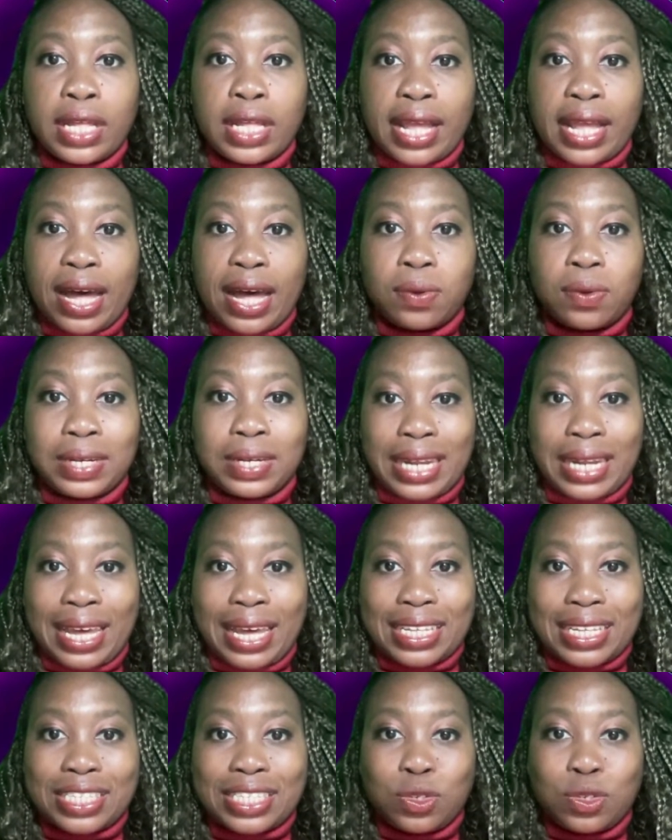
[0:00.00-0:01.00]
Cloud
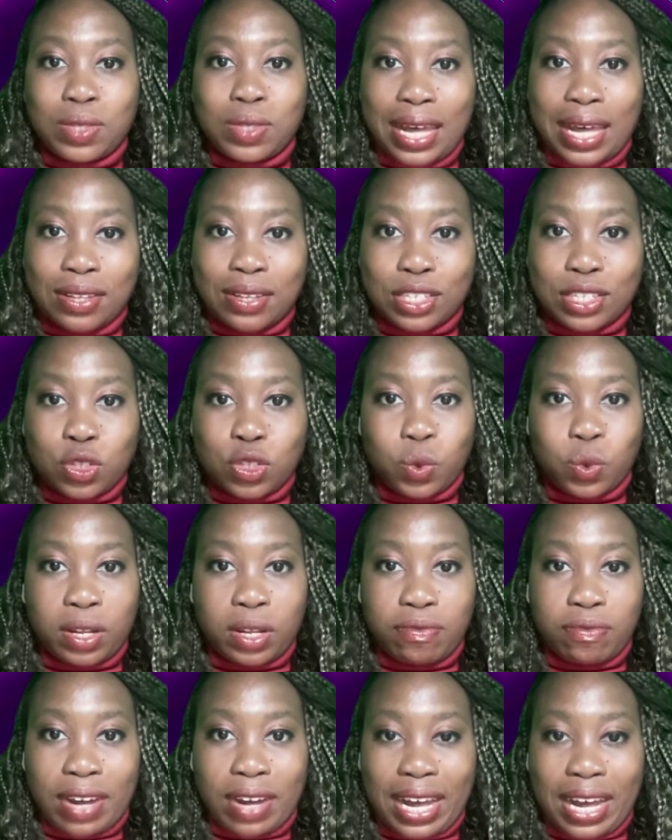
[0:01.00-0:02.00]
Next
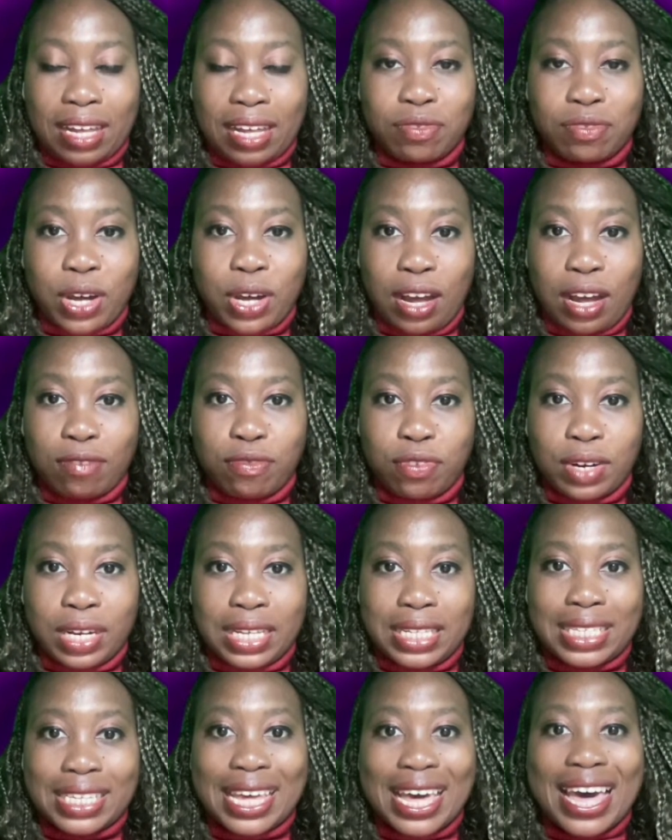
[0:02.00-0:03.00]
2025
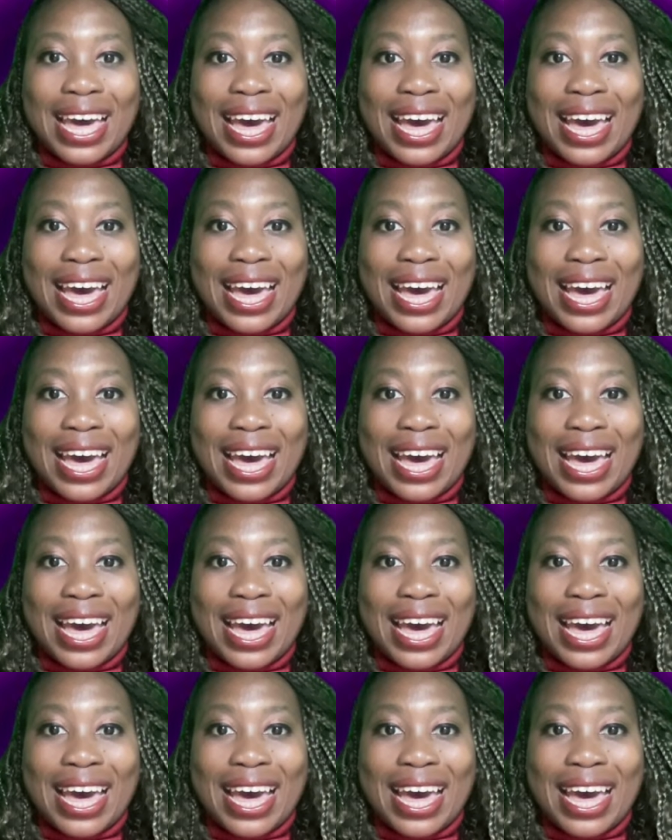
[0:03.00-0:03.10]
conference